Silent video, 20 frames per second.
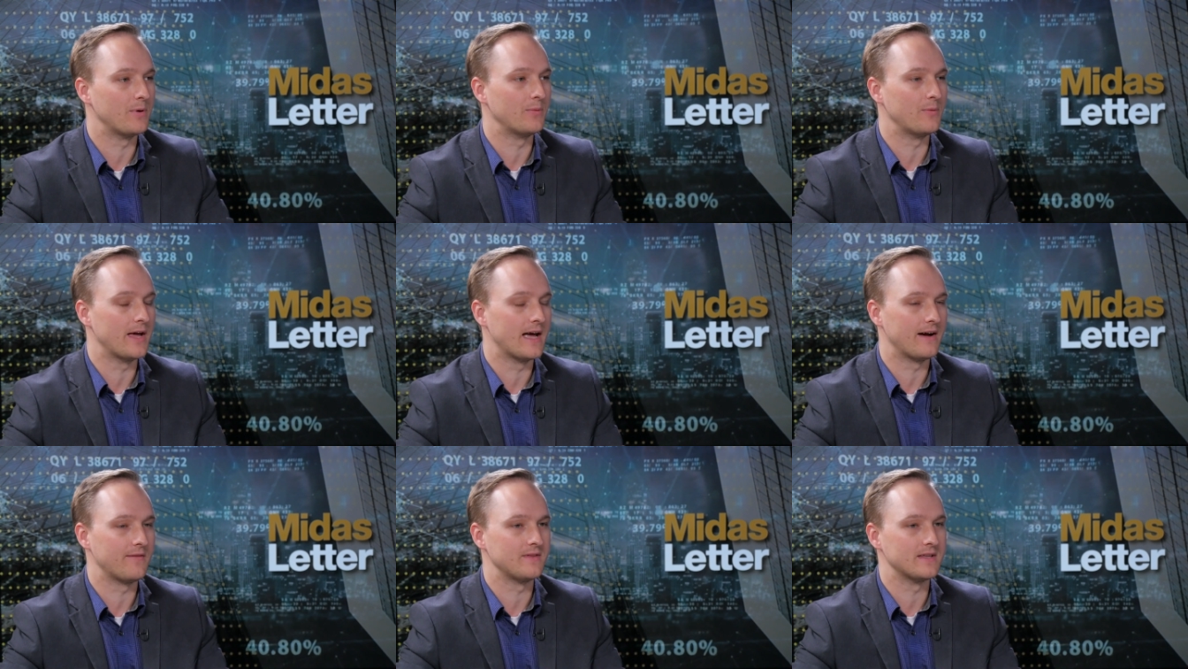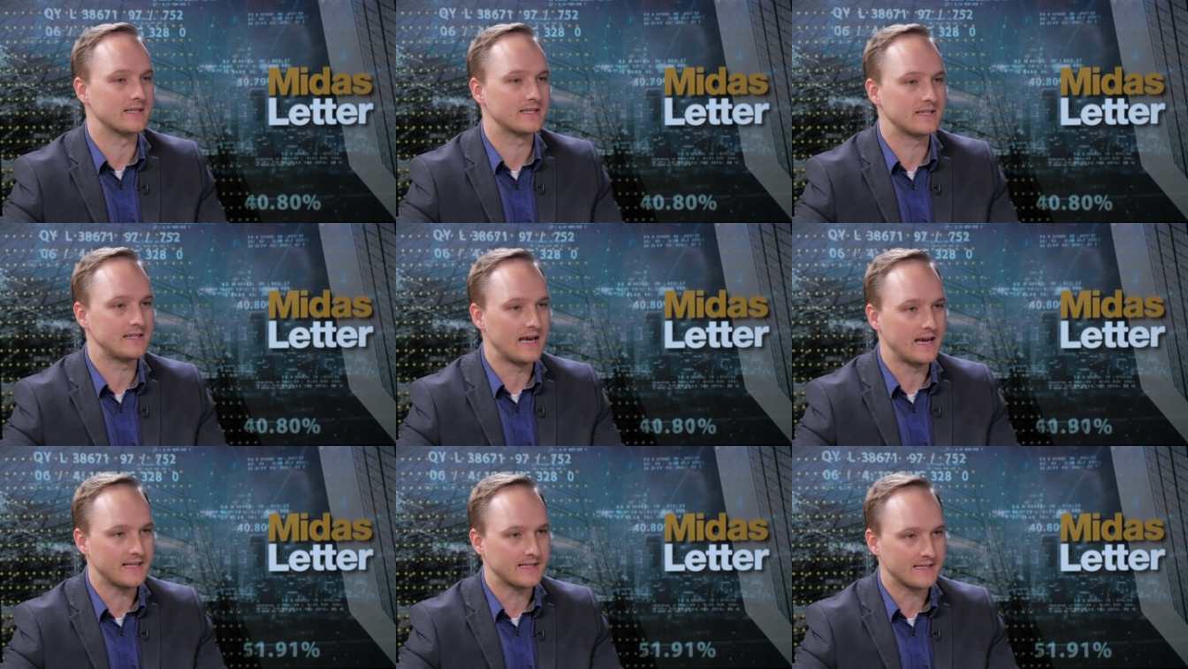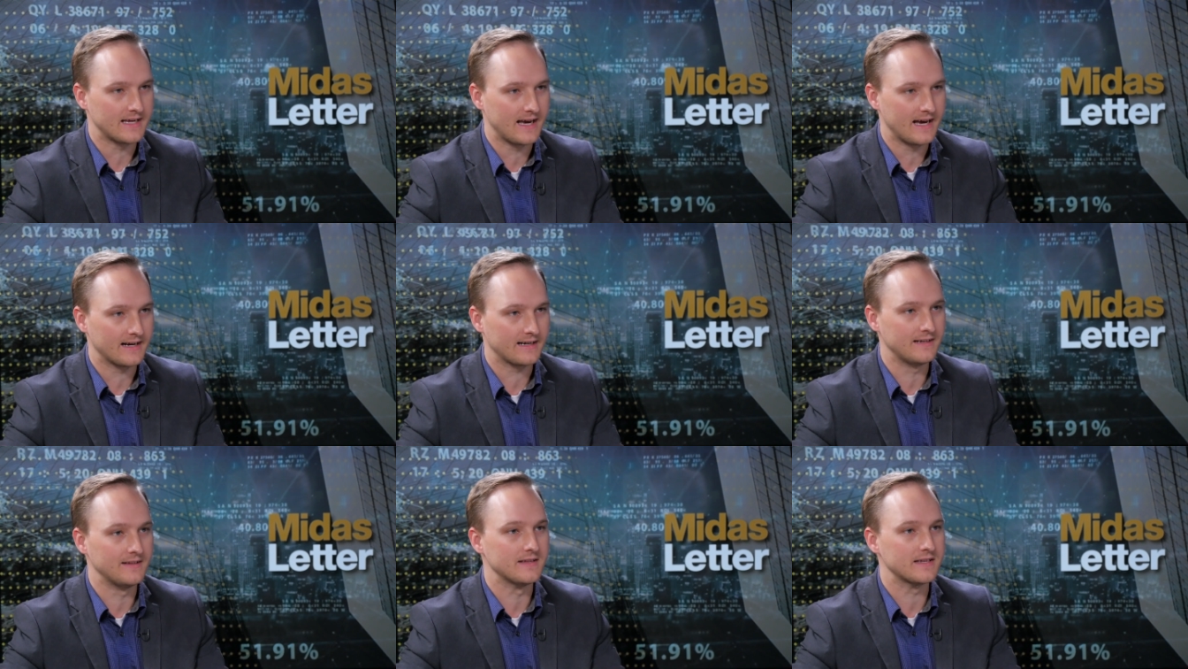But we have the States
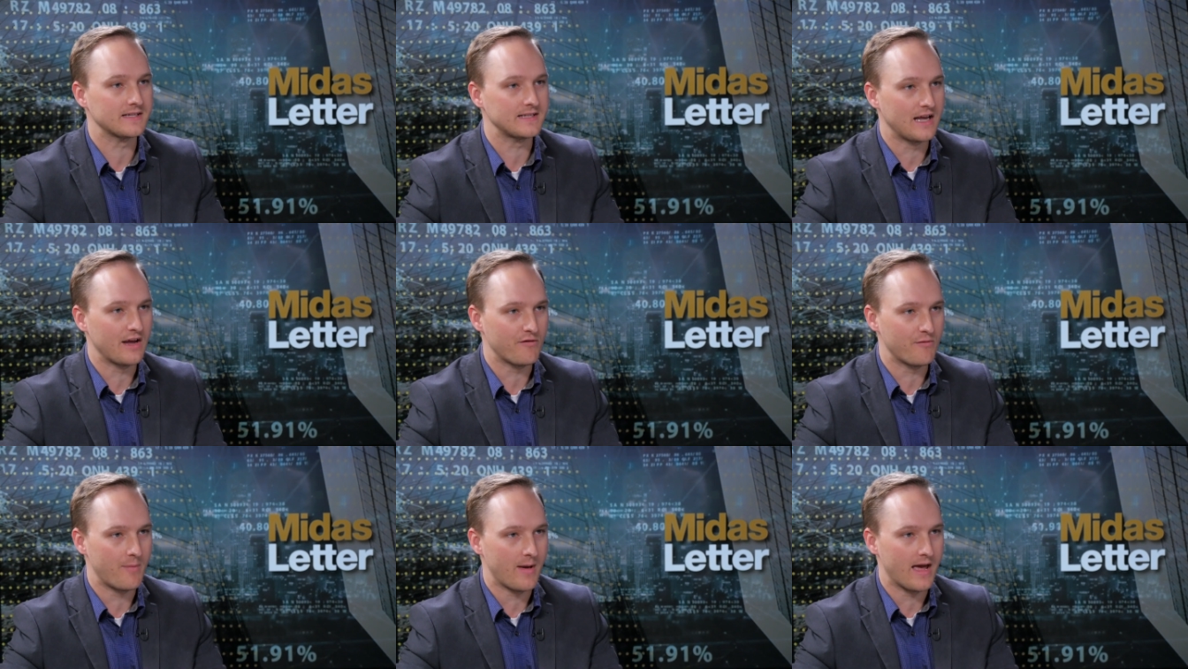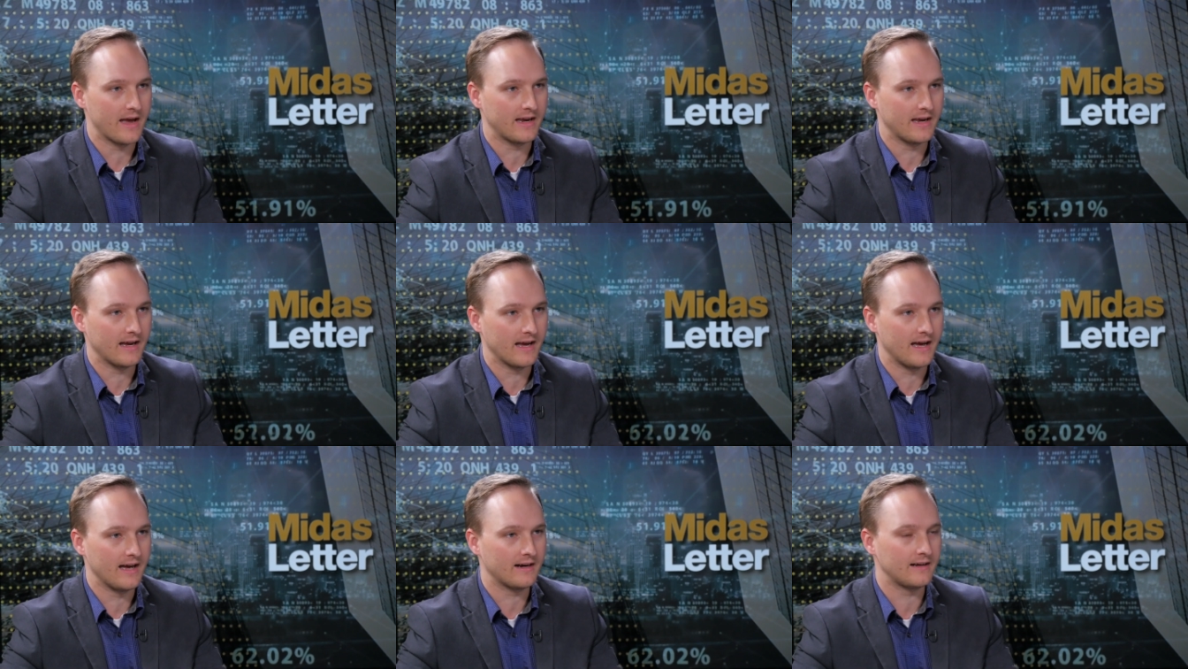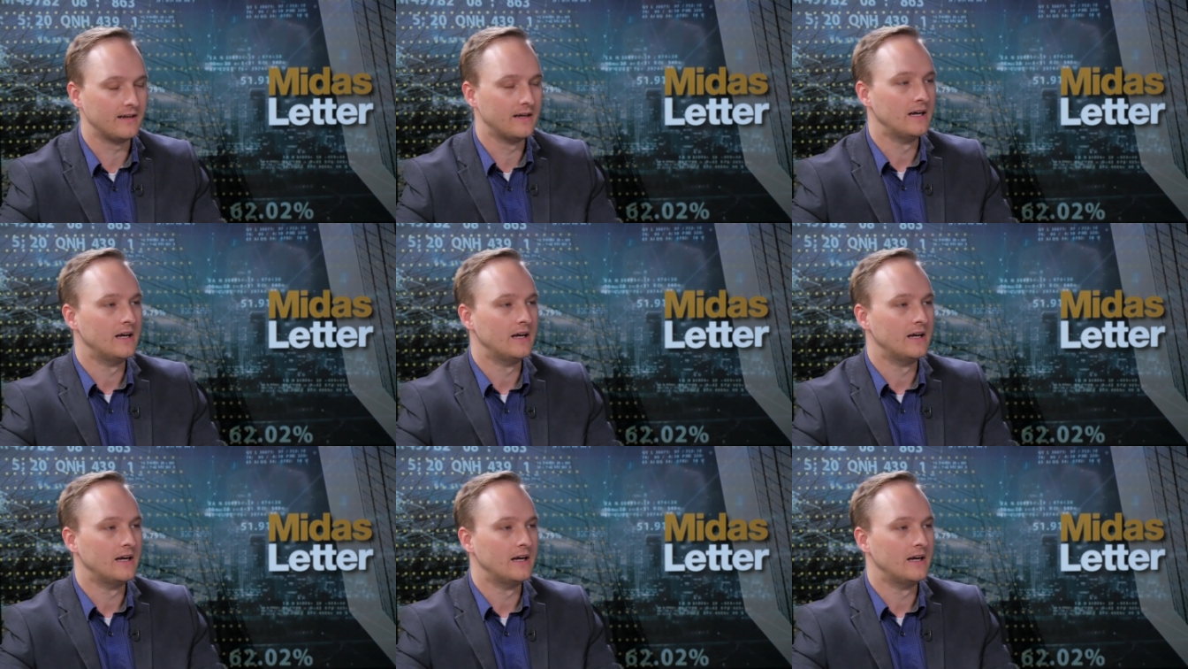Act and the Safe Banking Act.